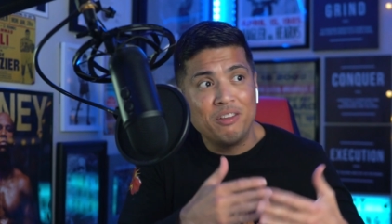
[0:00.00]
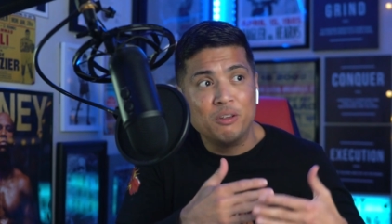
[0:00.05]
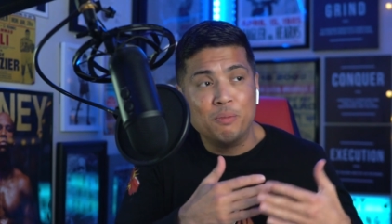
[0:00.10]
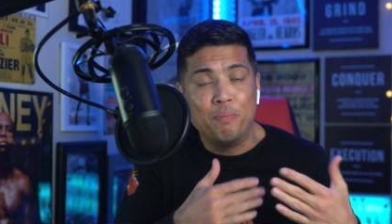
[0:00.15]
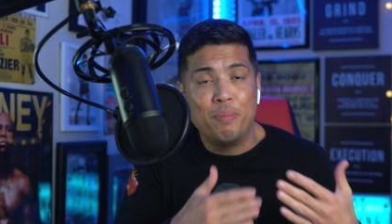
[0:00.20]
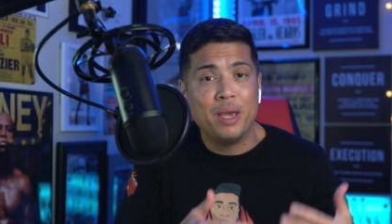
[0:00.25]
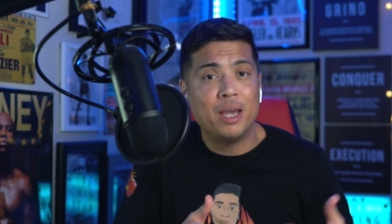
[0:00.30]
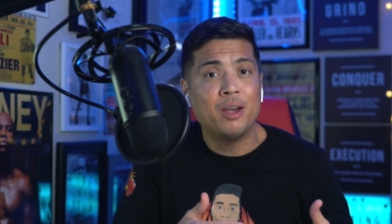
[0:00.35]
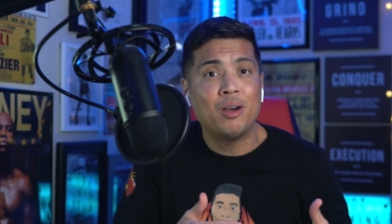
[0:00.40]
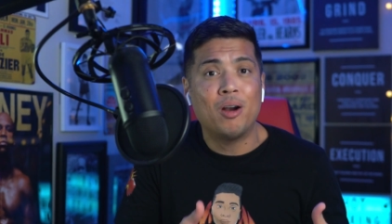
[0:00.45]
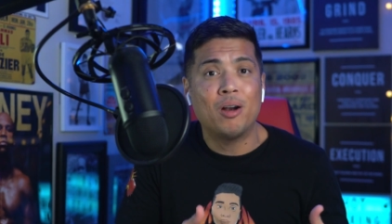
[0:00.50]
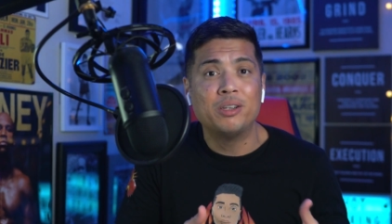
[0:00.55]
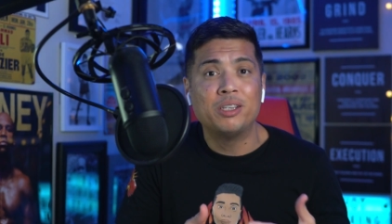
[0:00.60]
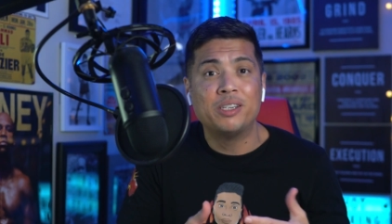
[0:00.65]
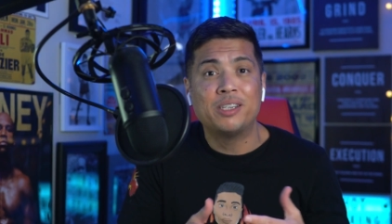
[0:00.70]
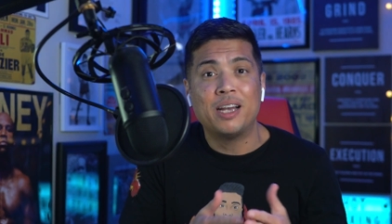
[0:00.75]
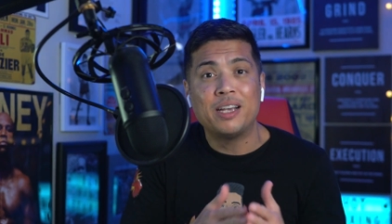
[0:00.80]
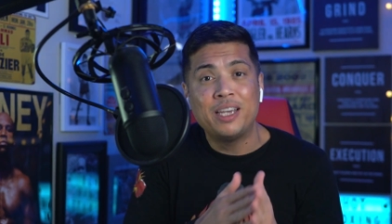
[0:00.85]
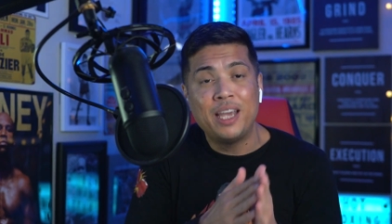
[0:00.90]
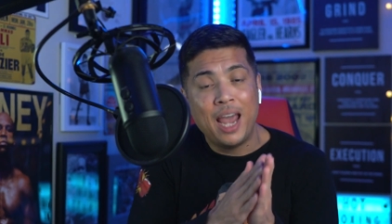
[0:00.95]
of these big cards
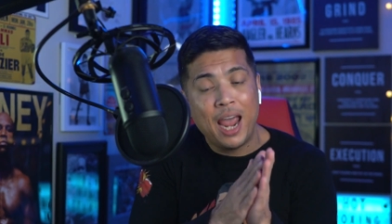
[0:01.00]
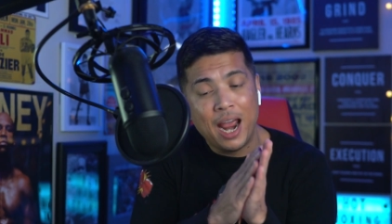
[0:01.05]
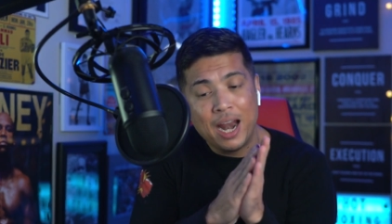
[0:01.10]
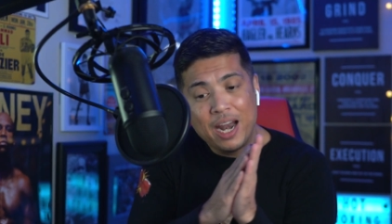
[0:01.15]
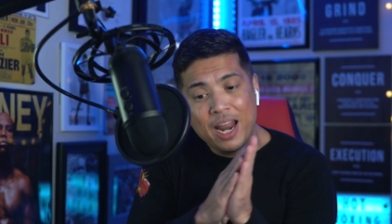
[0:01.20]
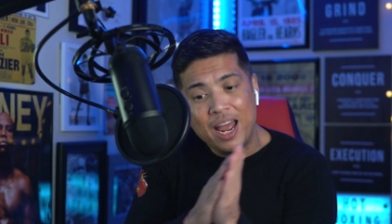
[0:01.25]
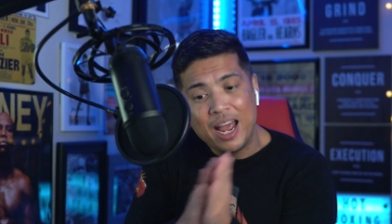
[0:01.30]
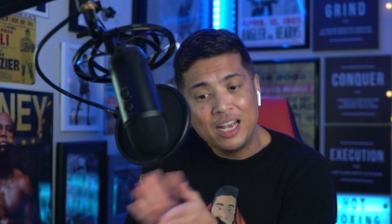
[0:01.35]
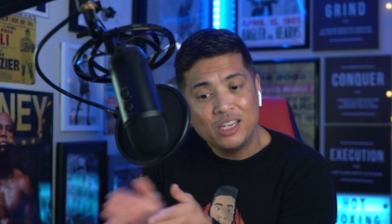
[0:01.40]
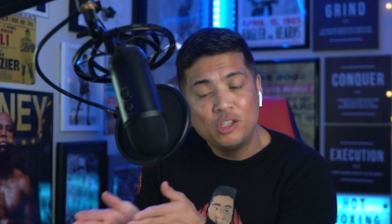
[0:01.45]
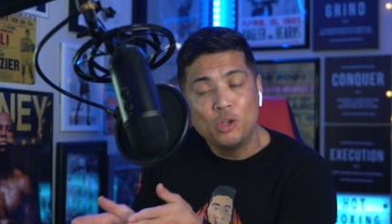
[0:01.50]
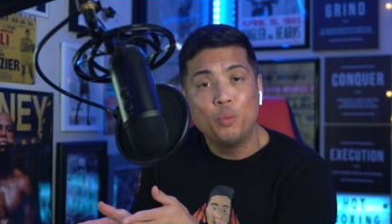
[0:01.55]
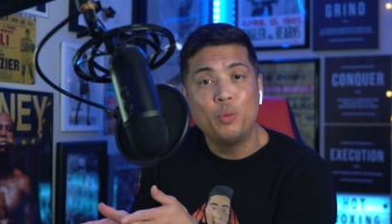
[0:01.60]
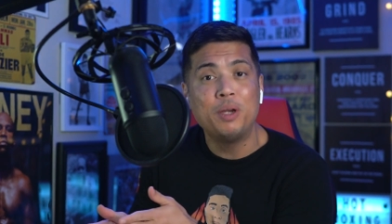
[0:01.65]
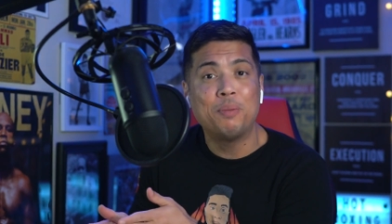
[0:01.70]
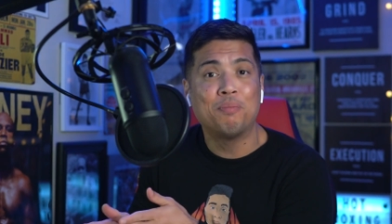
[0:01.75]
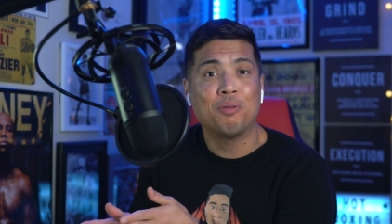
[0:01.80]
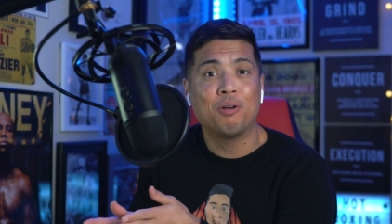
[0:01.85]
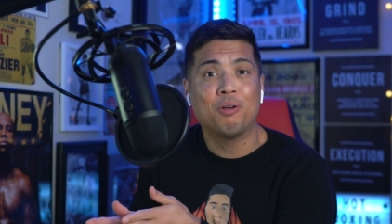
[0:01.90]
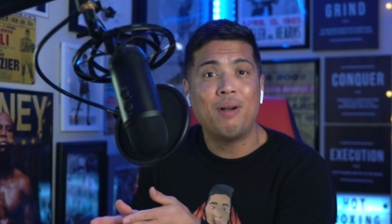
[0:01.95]
as I can as the
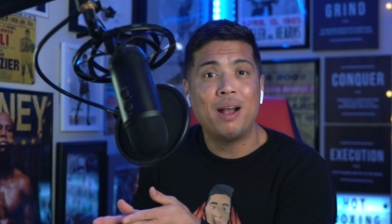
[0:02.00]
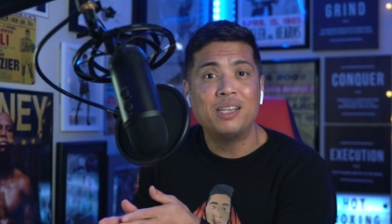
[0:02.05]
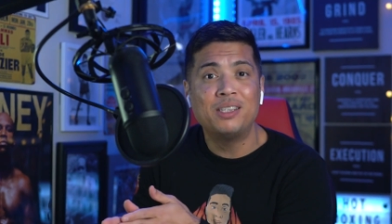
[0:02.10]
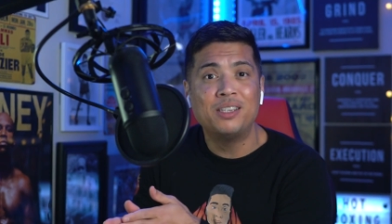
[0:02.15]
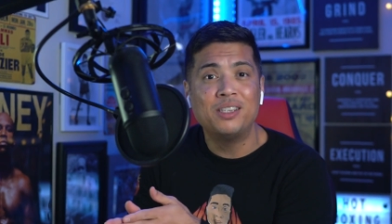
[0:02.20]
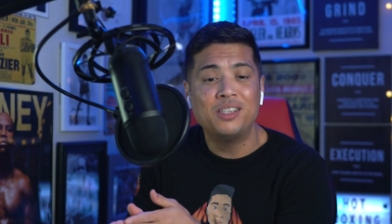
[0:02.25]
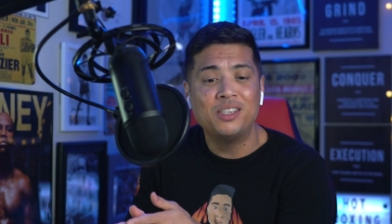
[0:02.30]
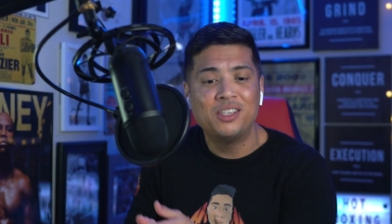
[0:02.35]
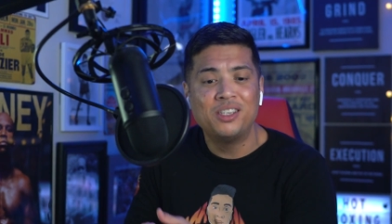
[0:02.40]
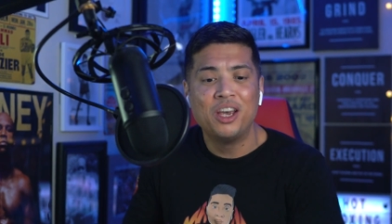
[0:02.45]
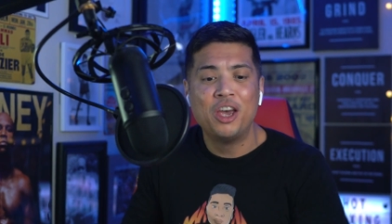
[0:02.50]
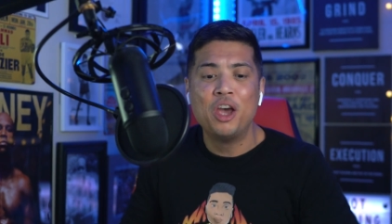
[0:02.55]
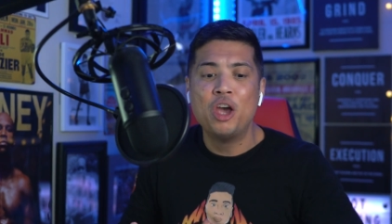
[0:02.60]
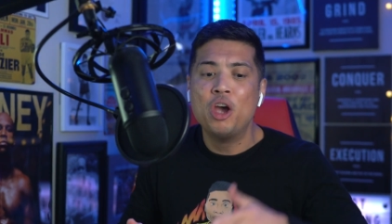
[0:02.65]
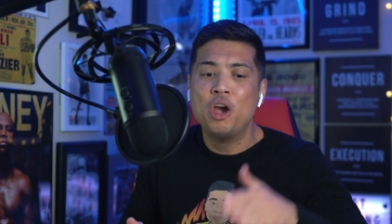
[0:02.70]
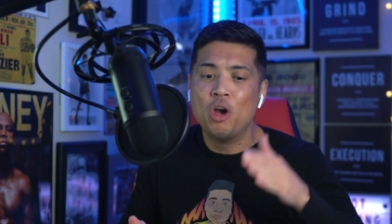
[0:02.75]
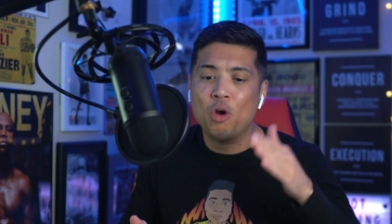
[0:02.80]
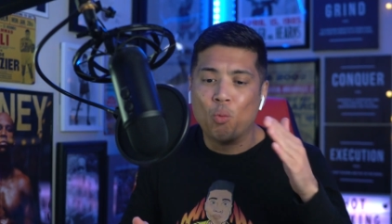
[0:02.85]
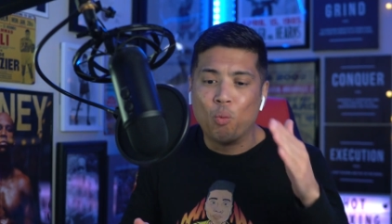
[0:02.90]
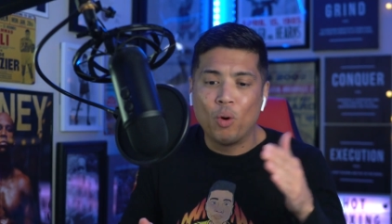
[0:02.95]
week progresses
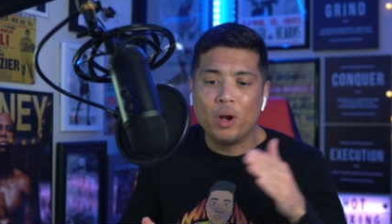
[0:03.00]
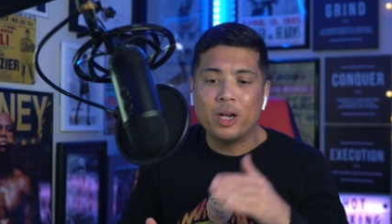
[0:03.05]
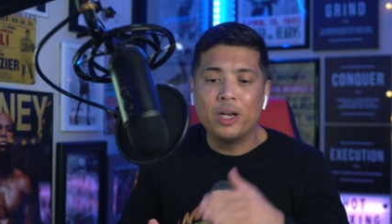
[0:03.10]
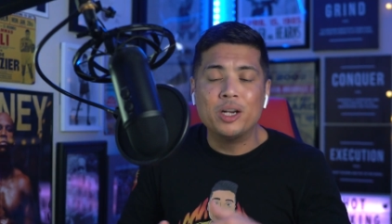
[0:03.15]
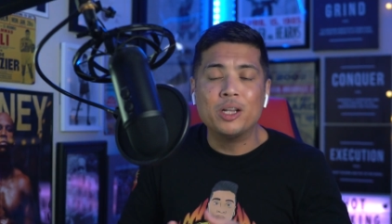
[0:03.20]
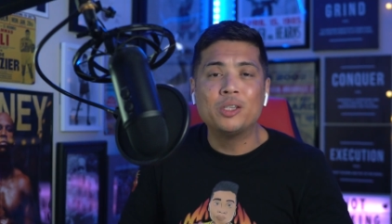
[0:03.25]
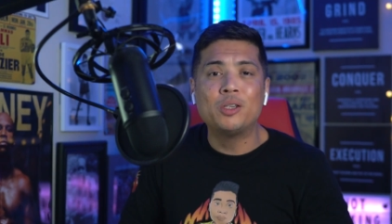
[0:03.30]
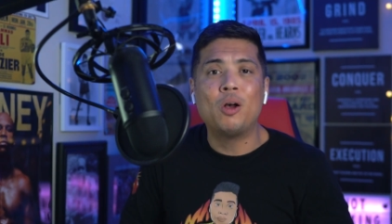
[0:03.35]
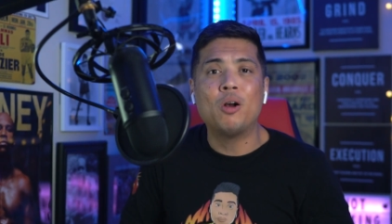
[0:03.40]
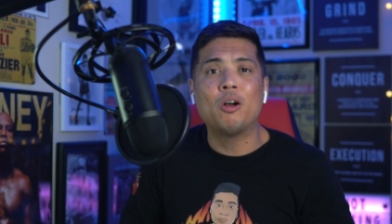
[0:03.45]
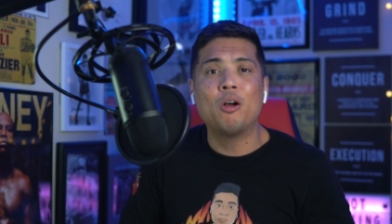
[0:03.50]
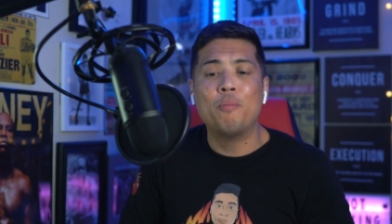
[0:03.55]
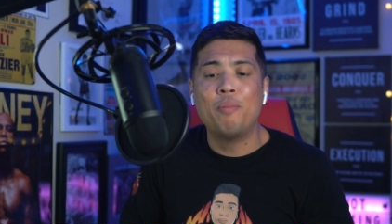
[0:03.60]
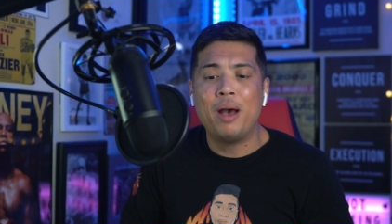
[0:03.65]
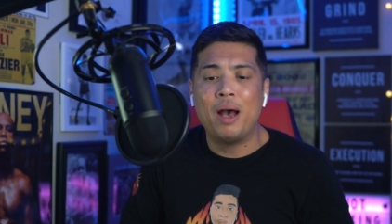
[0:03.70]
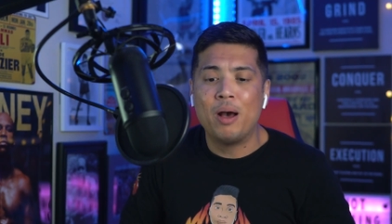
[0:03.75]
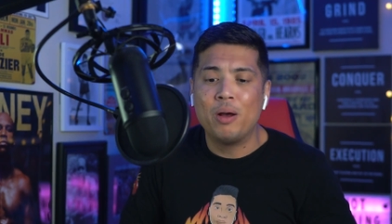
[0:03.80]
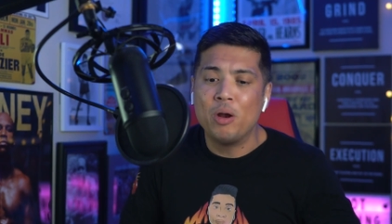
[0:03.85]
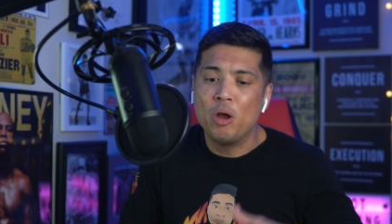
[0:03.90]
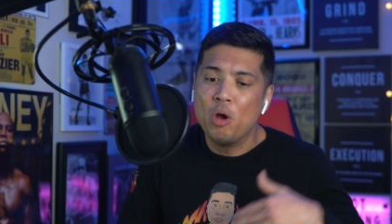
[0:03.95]
we're going to talk
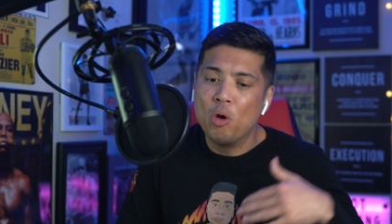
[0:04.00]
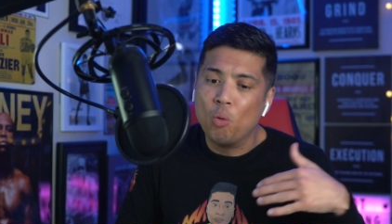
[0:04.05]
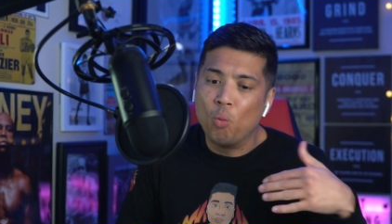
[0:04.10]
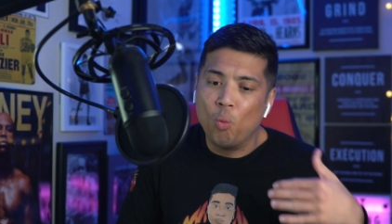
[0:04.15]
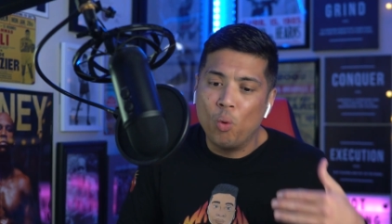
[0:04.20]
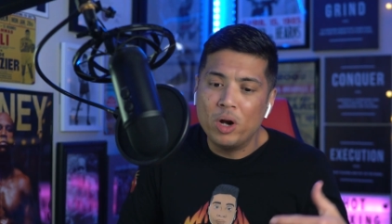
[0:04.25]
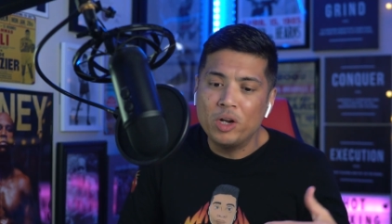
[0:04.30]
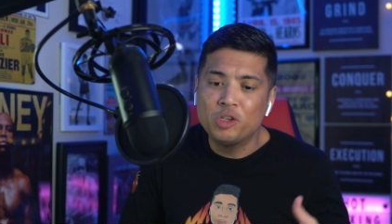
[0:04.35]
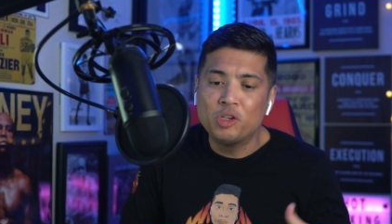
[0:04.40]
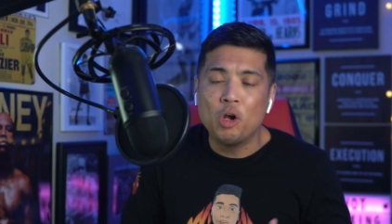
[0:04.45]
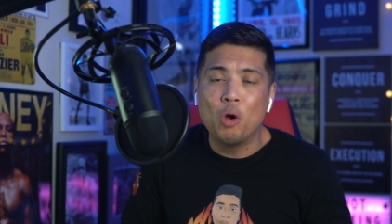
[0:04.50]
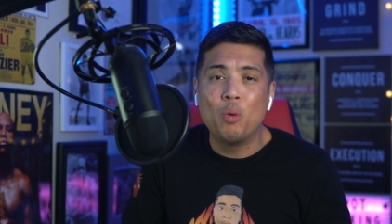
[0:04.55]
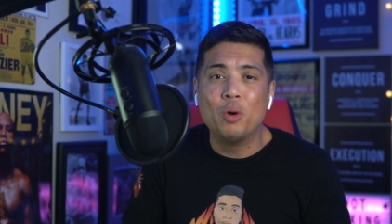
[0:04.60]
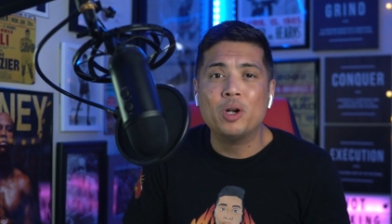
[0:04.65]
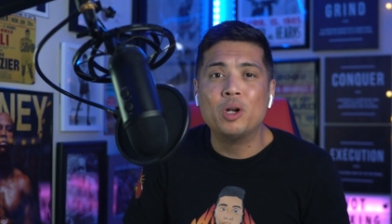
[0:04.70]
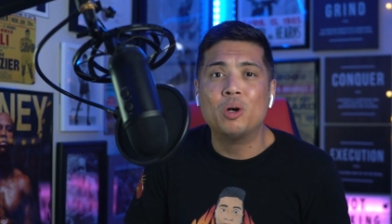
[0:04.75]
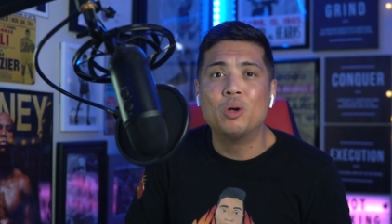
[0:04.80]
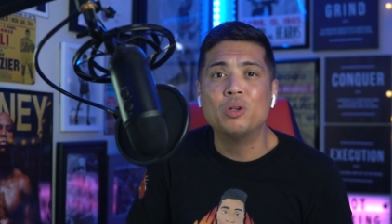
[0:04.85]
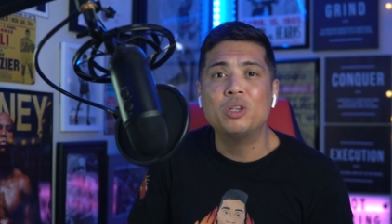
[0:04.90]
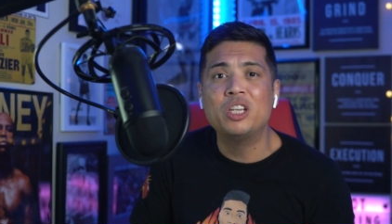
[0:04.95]
about what is
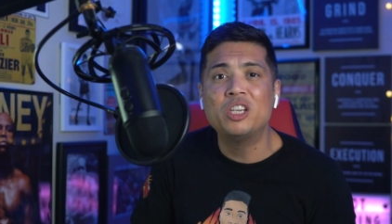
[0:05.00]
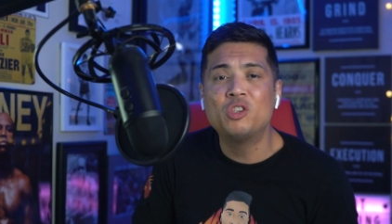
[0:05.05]
going on